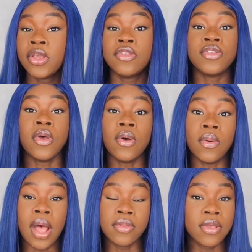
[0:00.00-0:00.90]

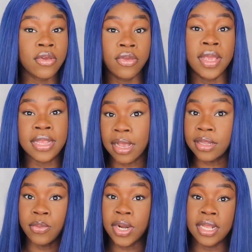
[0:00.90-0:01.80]
so I'll tell you
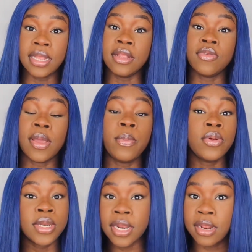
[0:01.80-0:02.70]
exactly what I did. So I
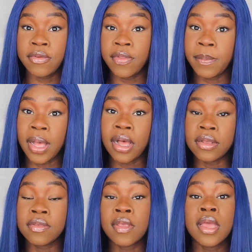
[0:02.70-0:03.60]
pulled it out of the
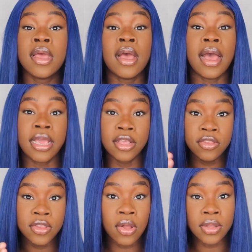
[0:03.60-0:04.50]
box, I
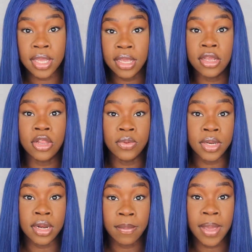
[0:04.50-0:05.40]
installed it, glued
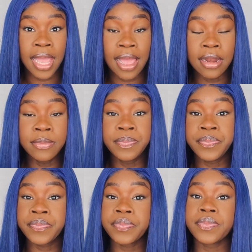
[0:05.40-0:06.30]
it on my head.
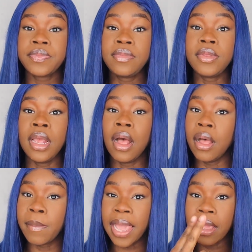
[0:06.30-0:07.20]

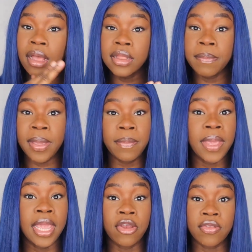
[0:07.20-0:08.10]
I cut the
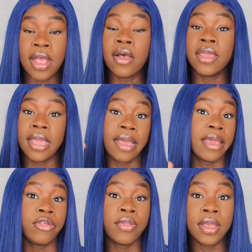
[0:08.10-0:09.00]
baby hairs out. Yeah, I
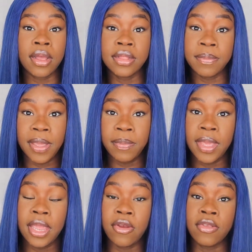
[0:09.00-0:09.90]
actually cut the baby
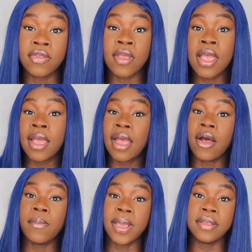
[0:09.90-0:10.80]
hair
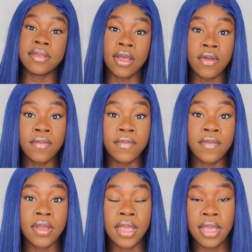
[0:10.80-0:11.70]
out myself,
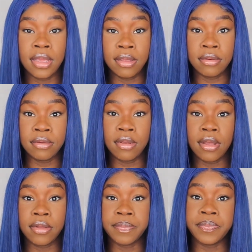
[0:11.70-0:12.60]
and
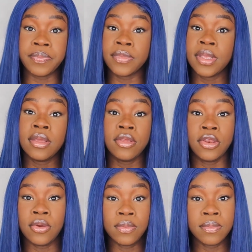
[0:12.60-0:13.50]

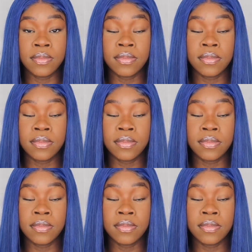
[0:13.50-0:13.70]
you know,